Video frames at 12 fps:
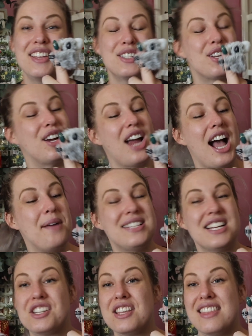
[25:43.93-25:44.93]
So I was
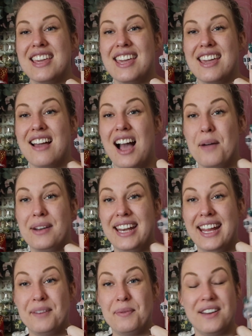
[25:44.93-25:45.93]
actually thinking I would
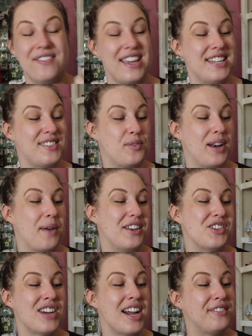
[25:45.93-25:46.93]
need one of these for when I
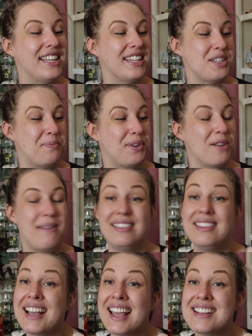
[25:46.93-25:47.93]
went traveling to put on my
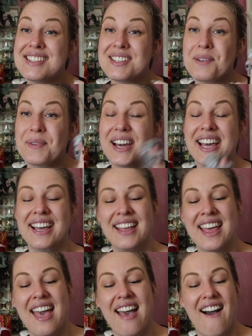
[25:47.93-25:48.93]
luggage somewhere.
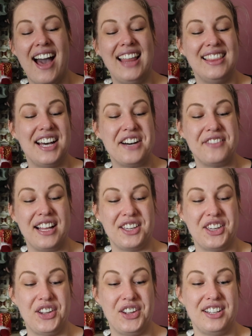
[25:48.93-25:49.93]
I love a
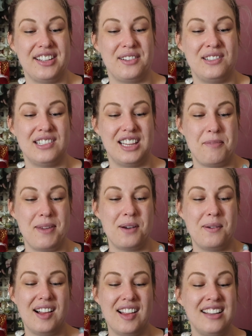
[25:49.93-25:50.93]
cute little clippy
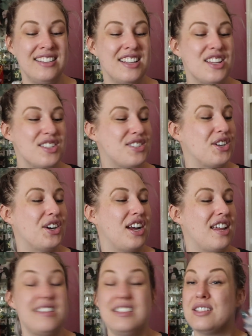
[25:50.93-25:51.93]
koala.
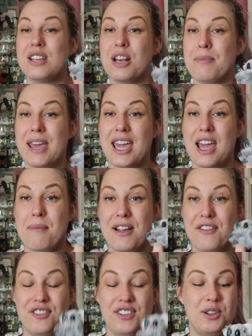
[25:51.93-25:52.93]
So this is going to be
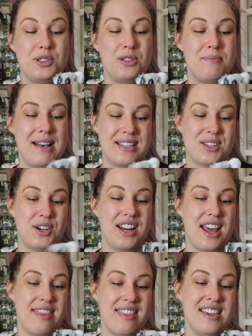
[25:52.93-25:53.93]
my little mascot,
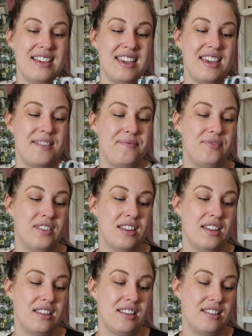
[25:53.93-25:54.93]
I think.
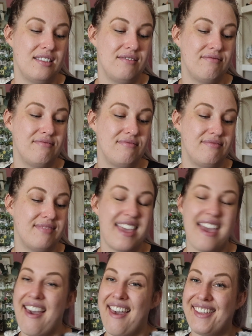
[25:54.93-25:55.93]
Yeah.